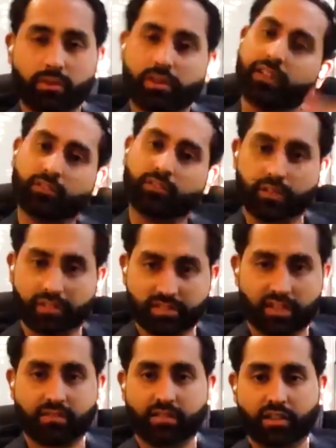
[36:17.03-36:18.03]
We only had
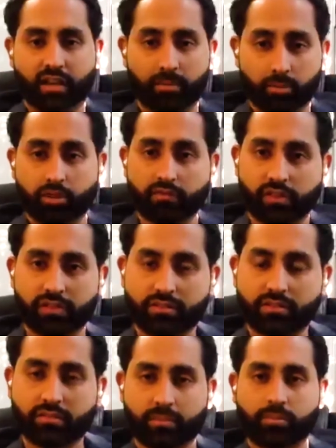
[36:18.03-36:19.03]
secondary data, but
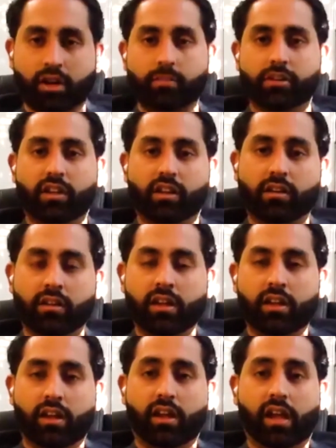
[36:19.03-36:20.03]
first primary data
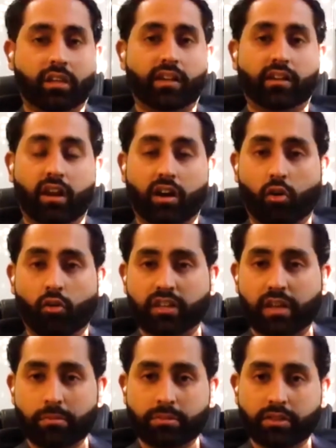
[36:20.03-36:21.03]
and our own
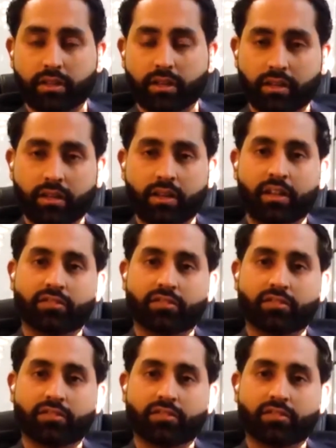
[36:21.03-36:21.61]
capability.